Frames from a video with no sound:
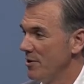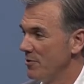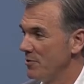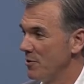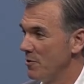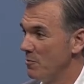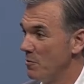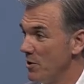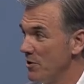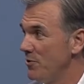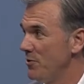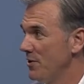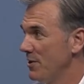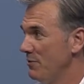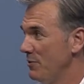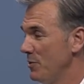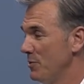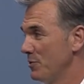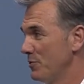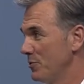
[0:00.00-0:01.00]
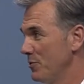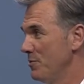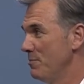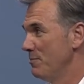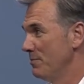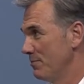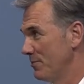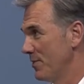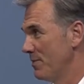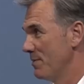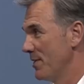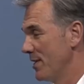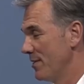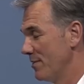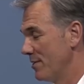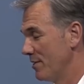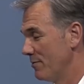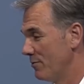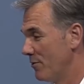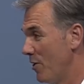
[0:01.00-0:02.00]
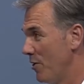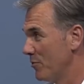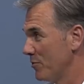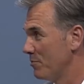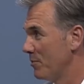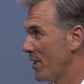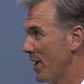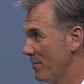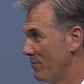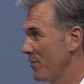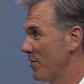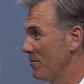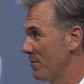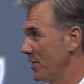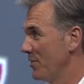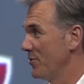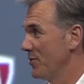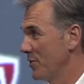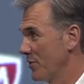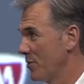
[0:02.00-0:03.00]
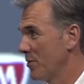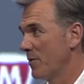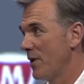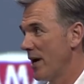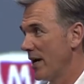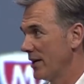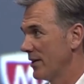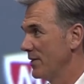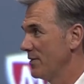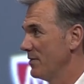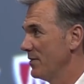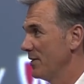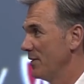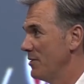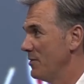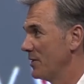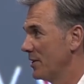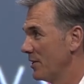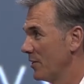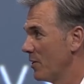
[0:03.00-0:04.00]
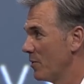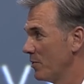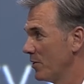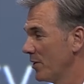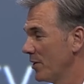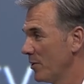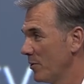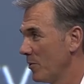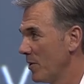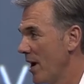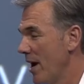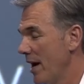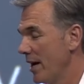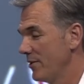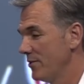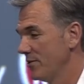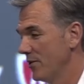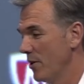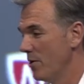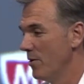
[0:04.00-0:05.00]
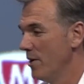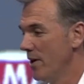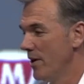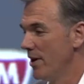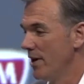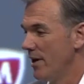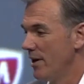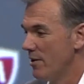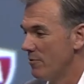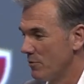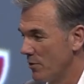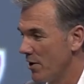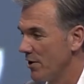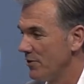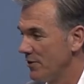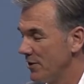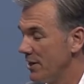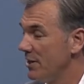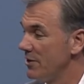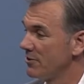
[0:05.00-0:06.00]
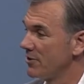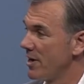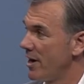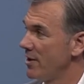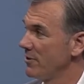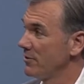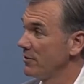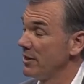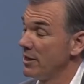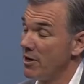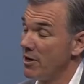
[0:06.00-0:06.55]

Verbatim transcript: So once you, if you assume from a, a false platform that you're correct, you, you can go really awry. So for us, it is constantly, and